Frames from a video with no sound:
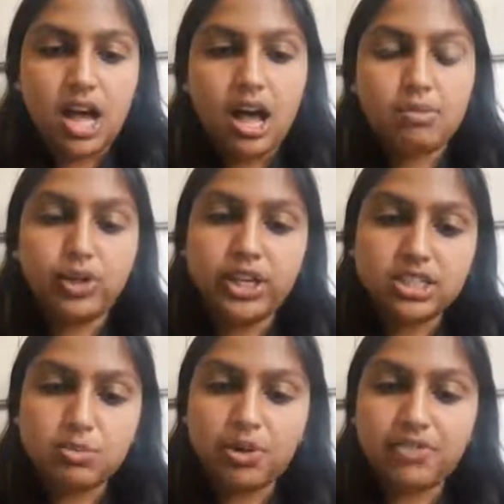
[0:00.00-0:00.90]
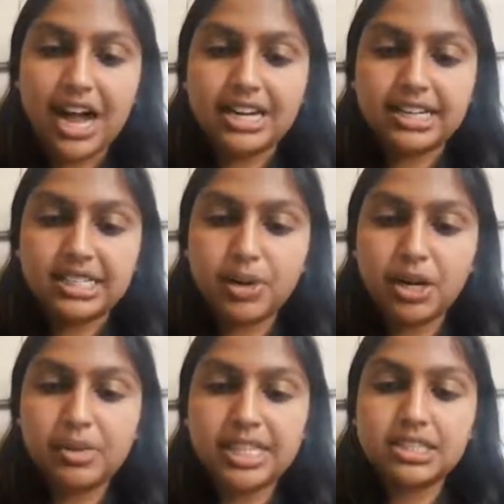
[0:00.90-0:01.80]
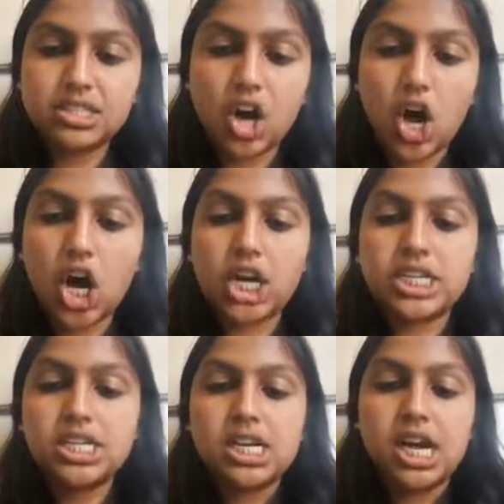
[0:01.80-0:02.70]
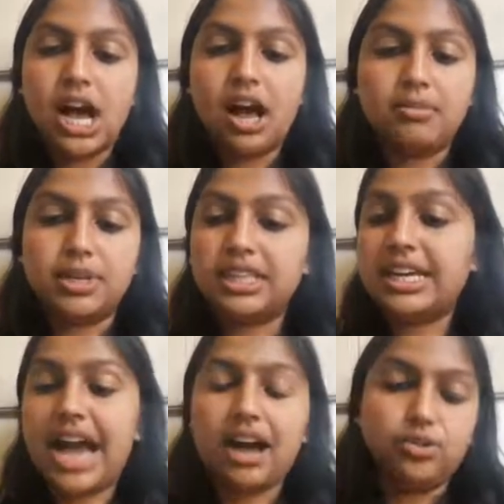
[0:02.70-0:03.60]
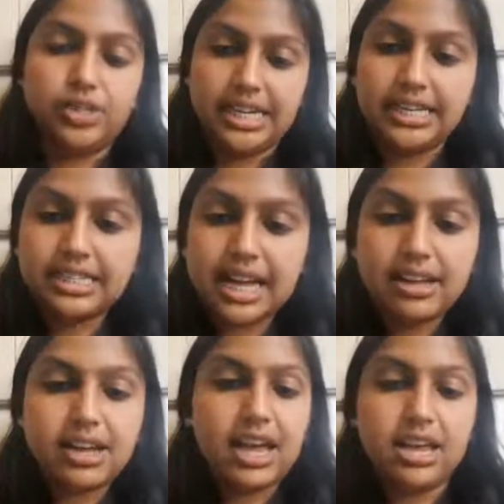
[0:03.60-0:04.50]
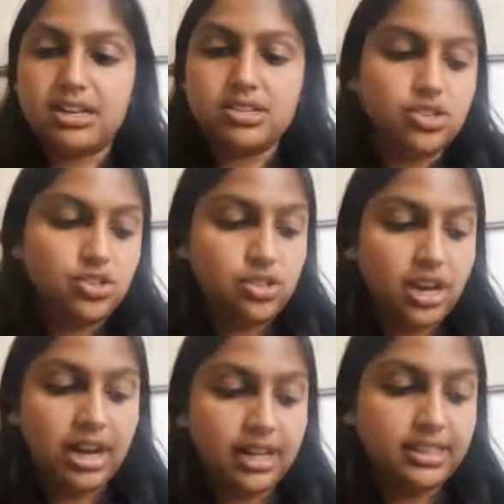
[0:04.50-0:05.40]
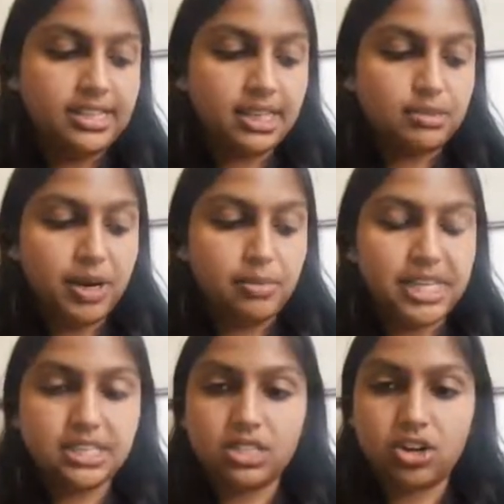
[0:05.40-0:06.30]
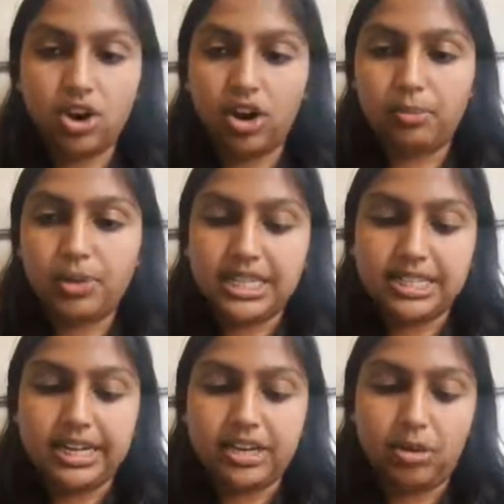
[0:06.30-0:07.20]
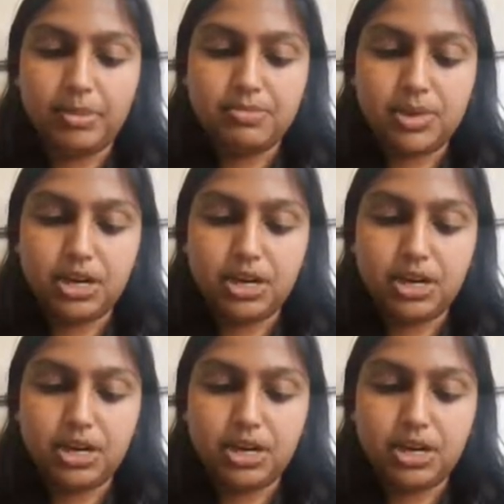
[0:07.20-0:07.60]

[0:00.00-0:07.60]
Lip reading: We also provide experiments on the Yahoo dataset, and these experiments are present in our paper.